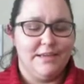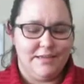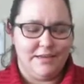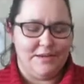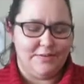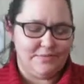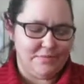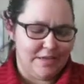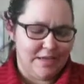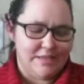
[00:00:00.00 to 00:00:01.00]
you know.
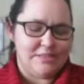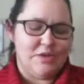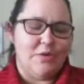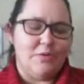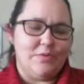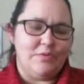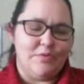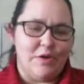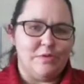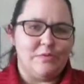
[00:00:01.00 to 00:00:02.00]
So
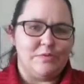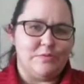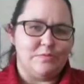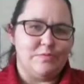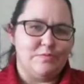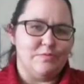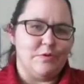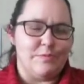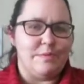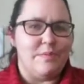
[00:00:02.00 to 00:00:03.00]
those
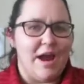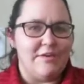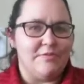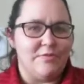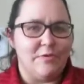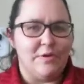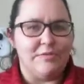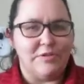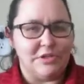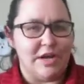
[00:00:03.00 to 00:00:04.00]
will be mindful
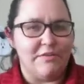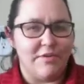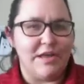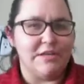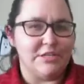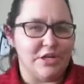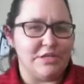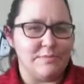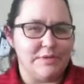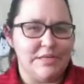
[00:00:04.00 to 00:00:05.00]
if you're trying to find the
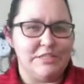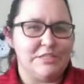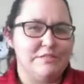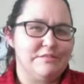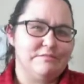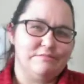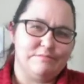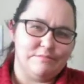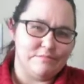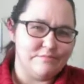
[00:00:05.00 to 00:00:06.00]
shirt to bleach.
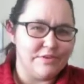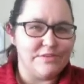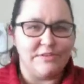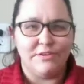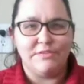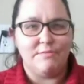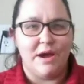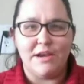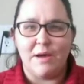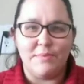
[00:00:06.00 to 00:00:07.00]
50-50
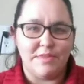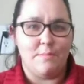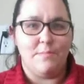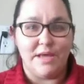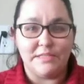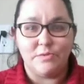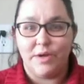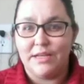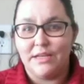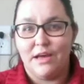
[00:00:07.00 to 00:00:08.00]
might not be the best
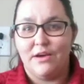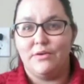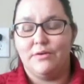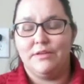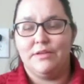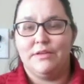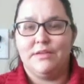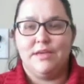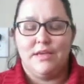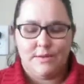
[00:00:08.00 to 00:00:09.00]
way to go.
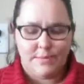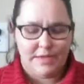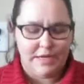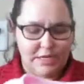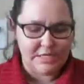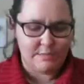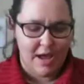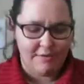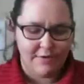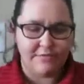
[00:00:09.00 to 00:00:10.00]
But here's
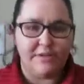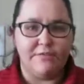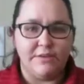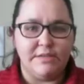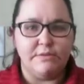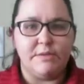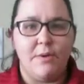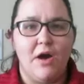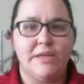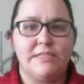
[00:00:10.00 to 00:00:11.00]
my 50-50 with the
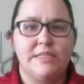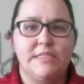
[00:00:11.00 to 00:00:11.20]
poly-t